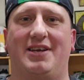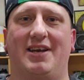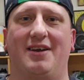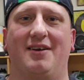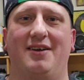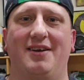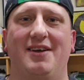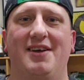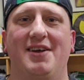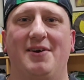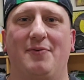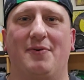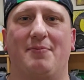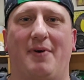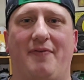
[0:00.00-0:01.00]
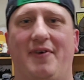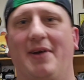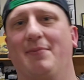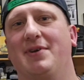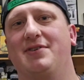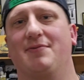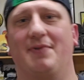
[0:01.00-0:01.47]
get with my
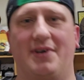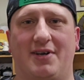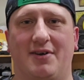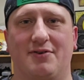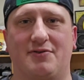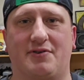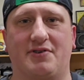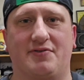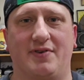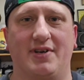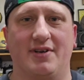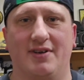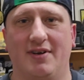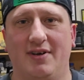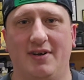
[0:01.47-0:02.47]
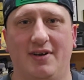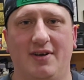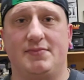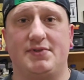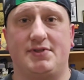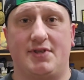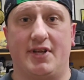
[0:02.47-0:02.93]
family so we can go trick or treat.
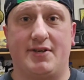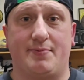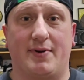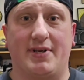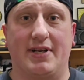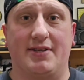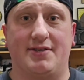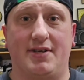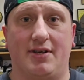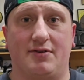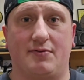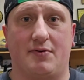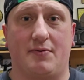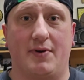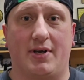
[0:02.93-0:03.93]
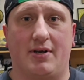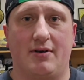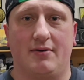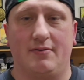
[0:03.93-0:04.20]
So let's break down the sales real quick.